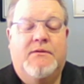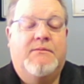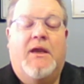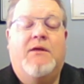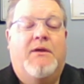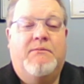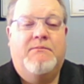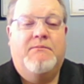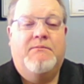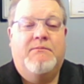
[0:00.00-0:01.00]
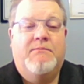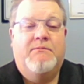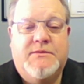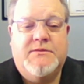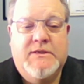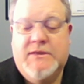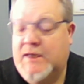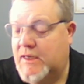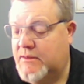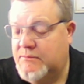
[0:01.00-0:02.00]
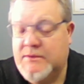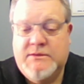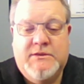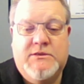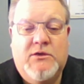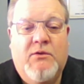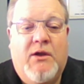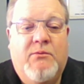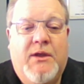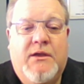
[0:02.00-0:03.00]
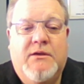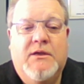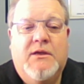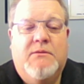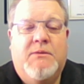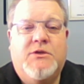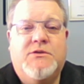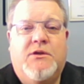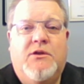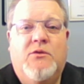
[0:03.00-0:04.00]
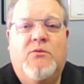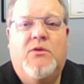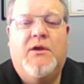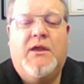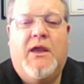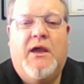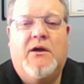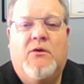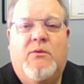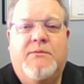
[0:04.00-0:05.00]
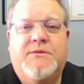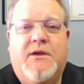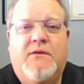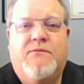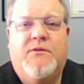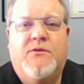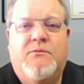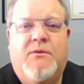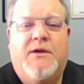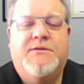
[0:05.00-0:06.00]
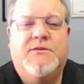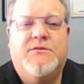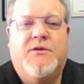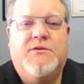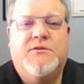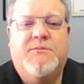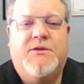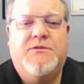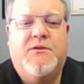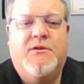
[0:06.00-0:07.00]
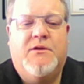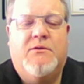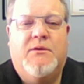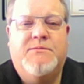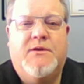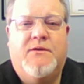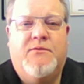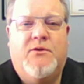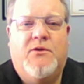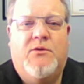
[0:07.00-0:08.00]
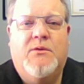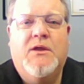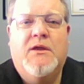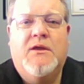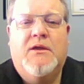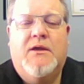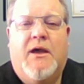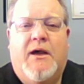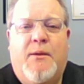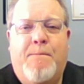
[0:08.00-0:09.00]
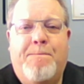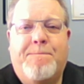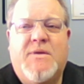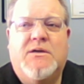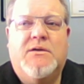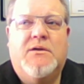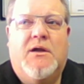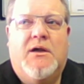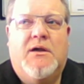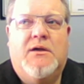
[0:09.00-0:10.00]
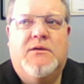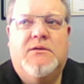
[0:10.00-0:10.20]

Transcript: Anyway, love you guys. Um, just a great week. Make sure you look at our website for the new pricing structure. Make sure you look at our website for a new um, uh,